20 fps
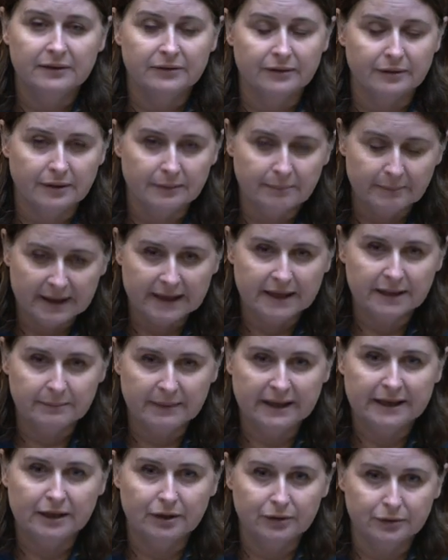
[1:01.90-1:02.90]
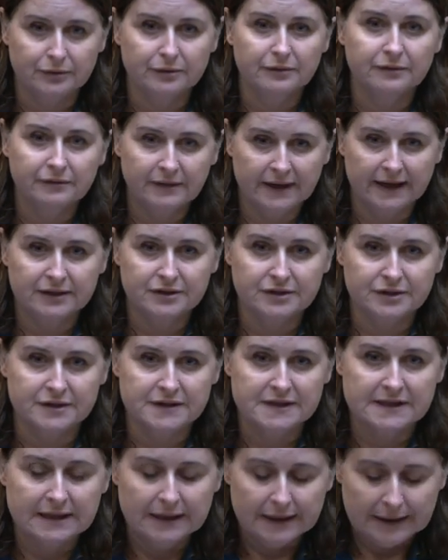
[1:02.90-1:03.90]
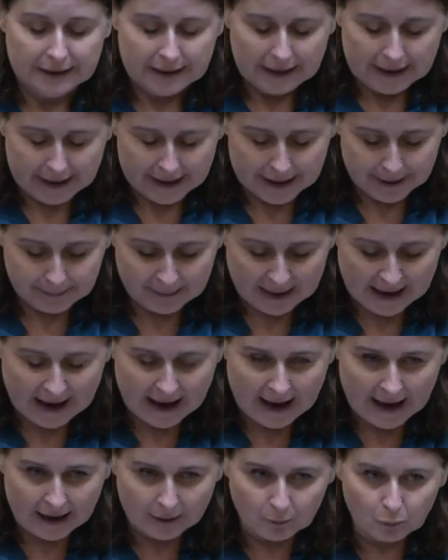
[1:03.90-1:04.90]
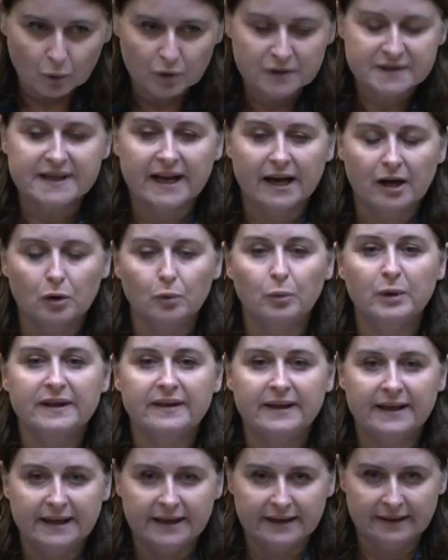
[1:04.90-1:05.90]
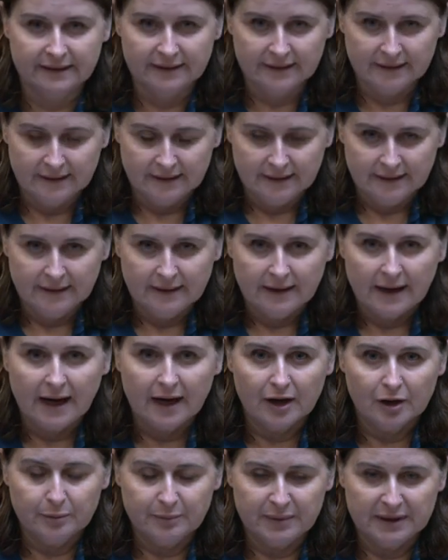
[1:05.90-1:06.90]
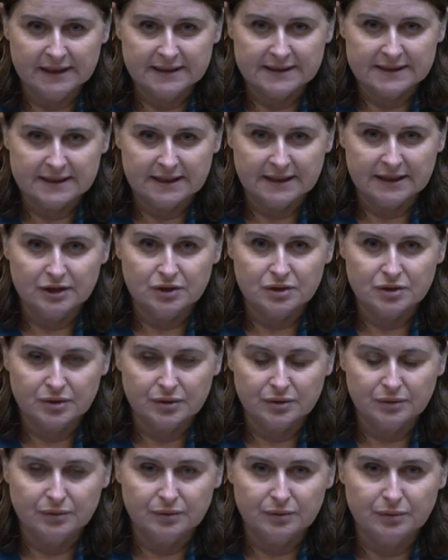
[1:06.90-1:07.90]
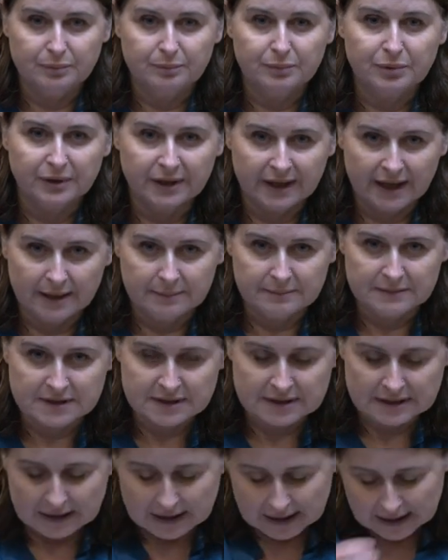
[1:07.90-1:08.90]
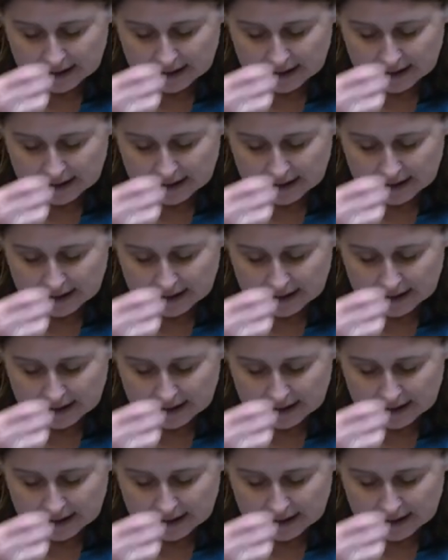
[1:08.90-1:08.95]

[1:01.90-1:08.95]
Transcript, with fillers: There are many, many other factors um, and ones that are within our ability to preempt.